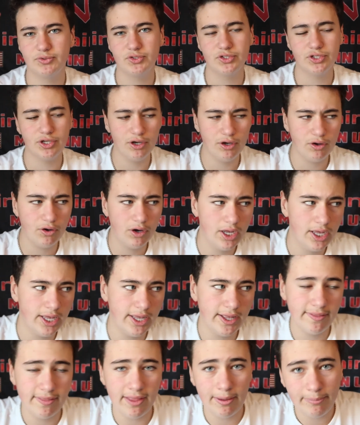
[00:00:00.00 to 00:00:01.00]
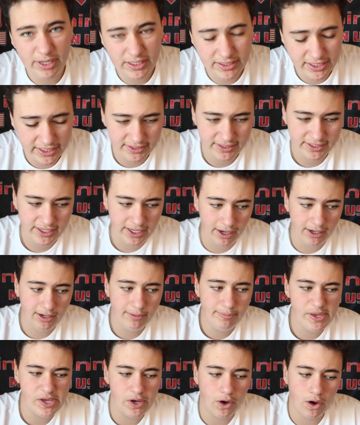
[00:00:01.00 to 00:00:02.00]
So that means it's
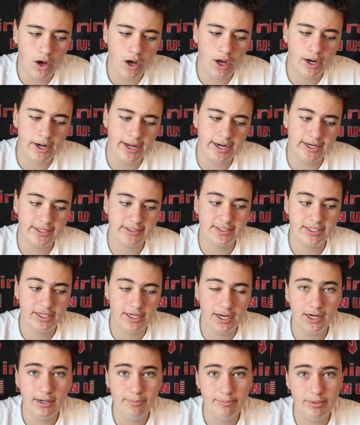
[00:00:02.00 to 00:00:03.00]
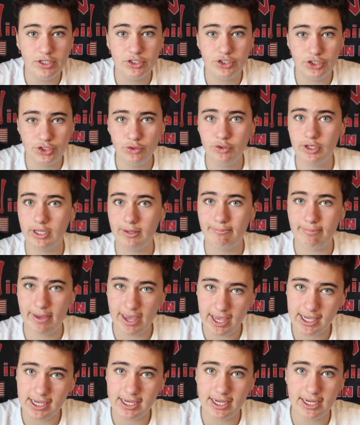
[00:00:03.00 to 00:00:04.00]
gonna be on and it's gonna be shooting
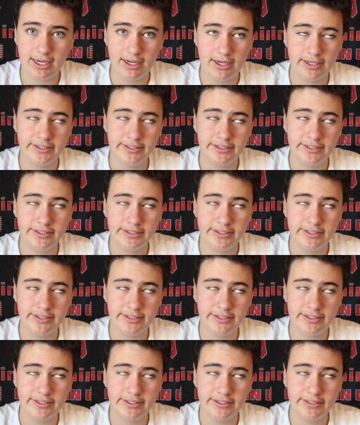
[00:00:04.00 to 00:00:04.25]
paint.